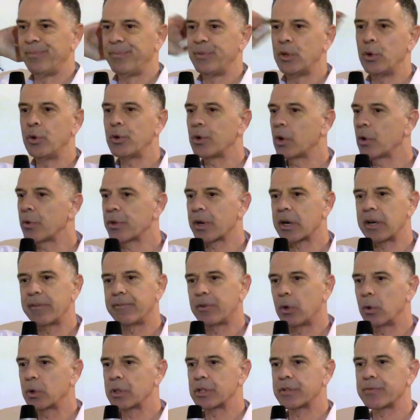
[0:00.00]
You know that I
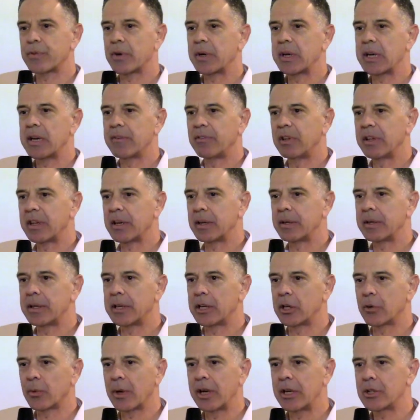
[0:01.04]
focus very heavily on
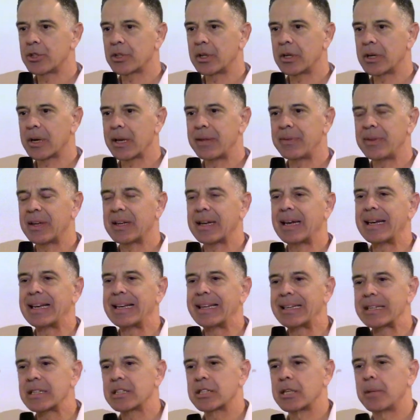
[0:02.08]
integration, and I think I
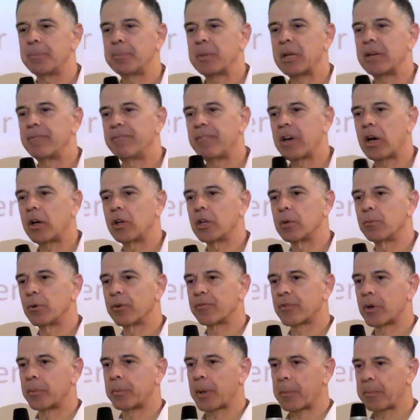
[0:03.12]
get something
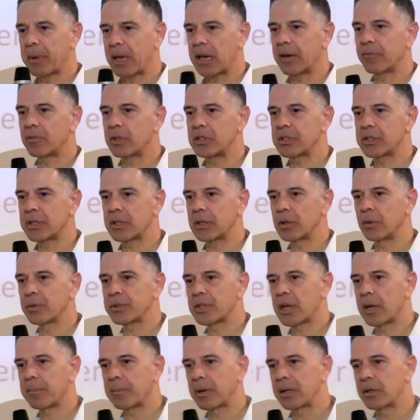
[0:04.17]
valuable from them every single
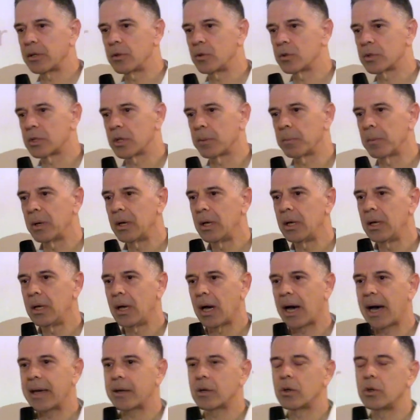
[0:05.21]
time I use them.
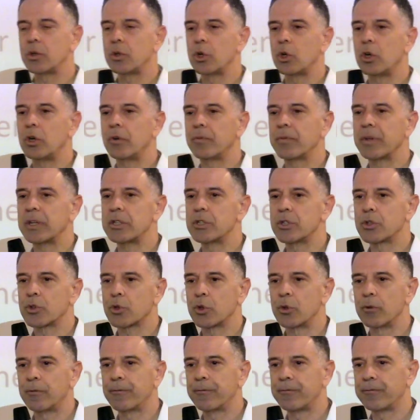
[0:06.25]
I don't know if that's
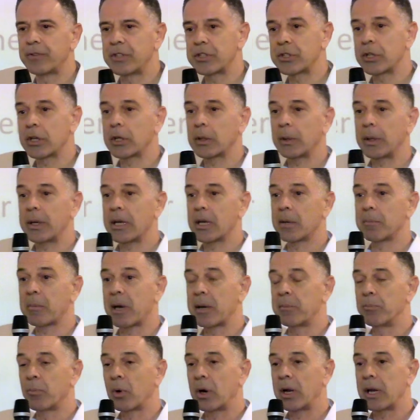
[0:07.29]
true physically in my
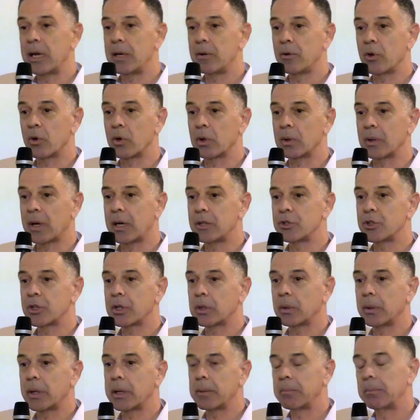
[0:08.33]
brain,
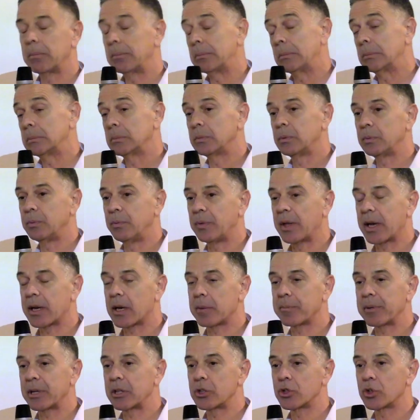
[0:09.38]
neurologically, that
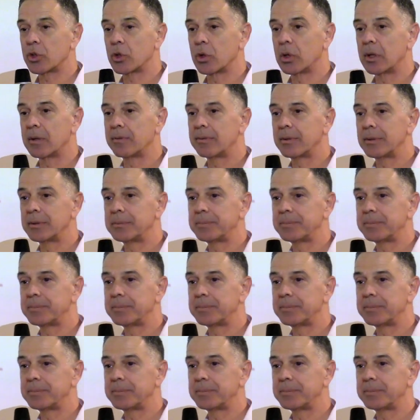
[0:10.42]
I'm not sure of.